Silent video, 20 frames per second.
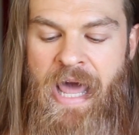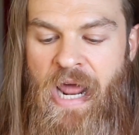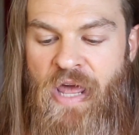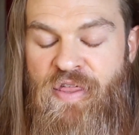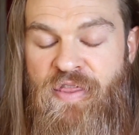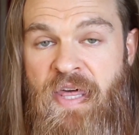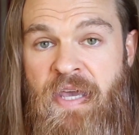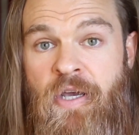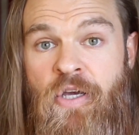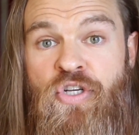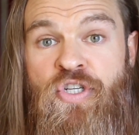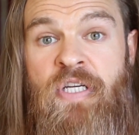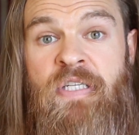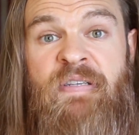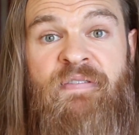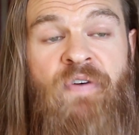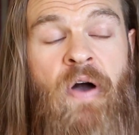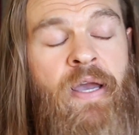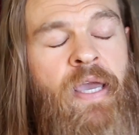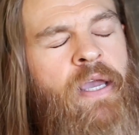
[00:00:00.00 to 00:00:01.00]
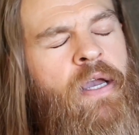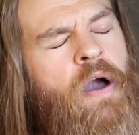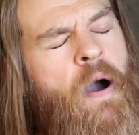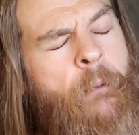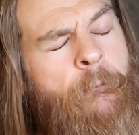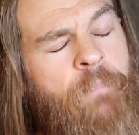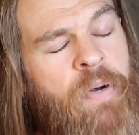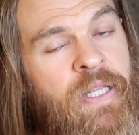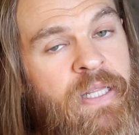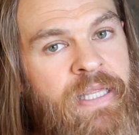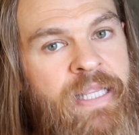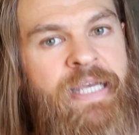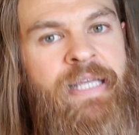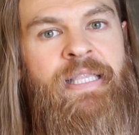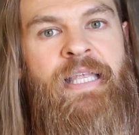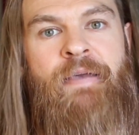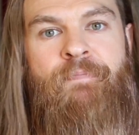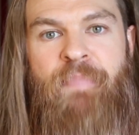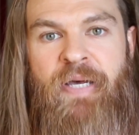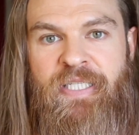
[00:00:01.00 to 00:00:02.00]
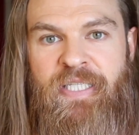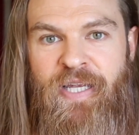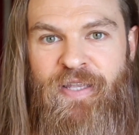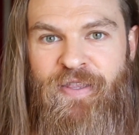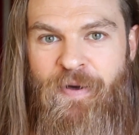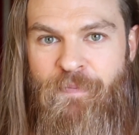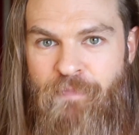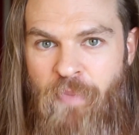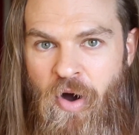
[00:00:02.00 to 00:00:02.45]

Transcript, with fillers: and I think she's fucking completely missing the